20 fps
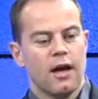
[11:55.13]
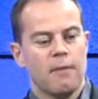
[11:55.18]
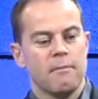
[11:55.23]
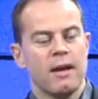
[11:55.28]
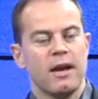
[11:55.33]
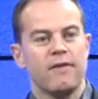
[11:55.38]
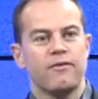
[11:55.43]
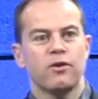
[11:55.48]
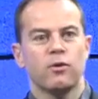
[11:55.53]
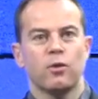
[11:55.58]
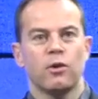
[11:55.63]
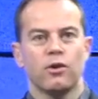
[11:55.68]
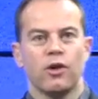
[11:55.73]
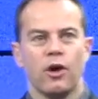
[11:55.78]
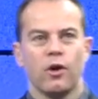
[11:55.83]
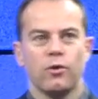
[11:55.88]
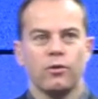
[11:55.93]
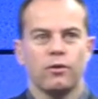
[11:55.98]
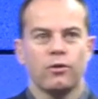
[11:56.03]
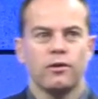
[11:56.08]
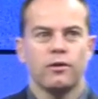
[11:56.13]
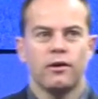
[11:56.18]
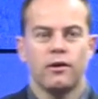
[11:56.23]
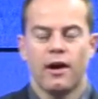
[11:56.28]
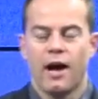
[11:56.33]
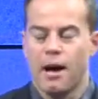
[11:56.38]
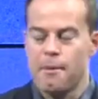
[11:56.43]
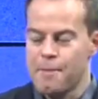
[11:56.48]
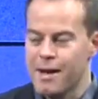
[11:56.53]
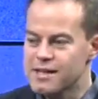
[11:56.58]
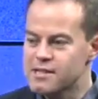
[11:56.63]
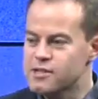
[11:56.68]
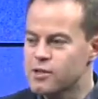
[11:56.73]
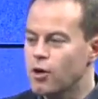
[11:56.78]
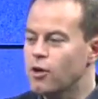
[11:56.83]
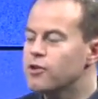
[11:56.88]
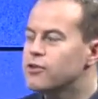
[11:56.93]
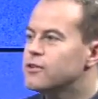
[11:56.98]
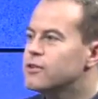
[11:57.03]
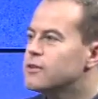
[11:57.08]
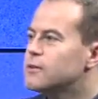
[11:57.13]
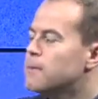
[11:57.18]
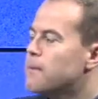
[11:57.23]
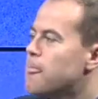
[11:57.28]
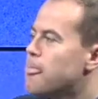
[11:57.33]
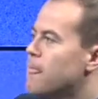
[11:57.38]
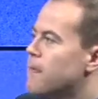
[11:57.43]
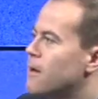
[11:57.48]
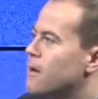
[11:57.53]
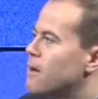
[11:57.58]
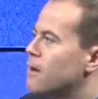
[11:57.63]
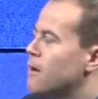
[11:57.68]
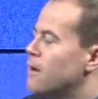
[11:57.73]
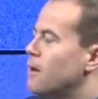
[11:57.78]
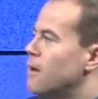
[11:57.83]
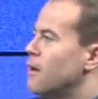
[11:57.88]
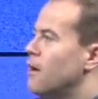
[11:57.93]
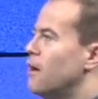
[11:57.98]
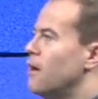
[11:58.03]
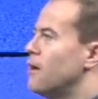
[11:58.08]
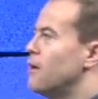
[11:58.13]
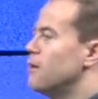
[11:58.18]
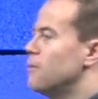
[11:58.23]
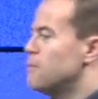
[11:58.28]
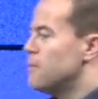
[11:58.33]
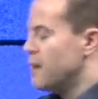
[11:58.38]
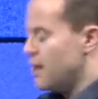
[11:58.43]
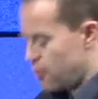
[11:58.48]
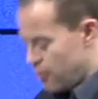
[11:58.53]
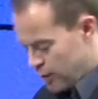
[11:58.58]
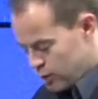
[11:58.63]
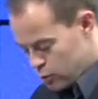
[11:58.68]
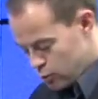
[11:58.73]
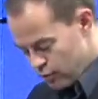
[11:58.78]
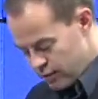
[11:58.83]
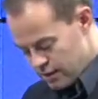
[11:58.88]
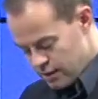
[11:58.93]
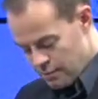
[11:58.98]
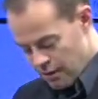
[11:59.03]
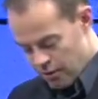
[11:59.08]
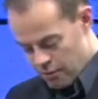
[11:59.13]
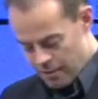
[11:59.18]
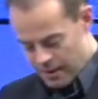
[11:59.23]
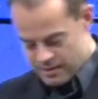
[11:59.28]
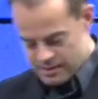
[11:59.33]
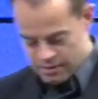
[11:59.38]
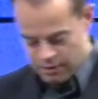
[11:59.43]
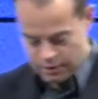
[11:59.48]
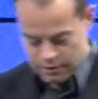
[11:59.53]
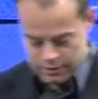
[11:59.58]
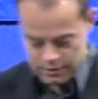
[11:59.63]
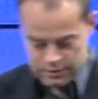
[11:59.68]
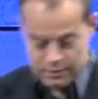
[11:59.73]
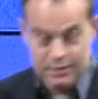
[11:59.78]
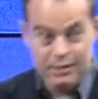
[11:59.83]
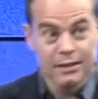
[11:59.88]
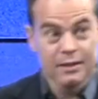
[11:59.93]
And many of you will know our mascot. Many things were written about the mascot.